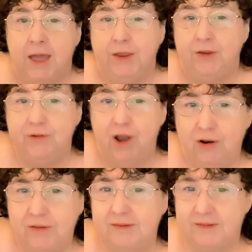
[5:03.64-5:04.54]
You'll
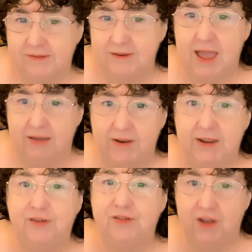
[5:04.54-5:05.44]
notice it doesn't have
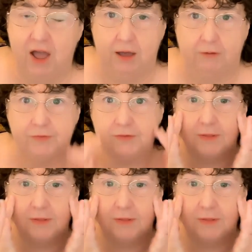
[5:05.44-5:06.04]
any shafts,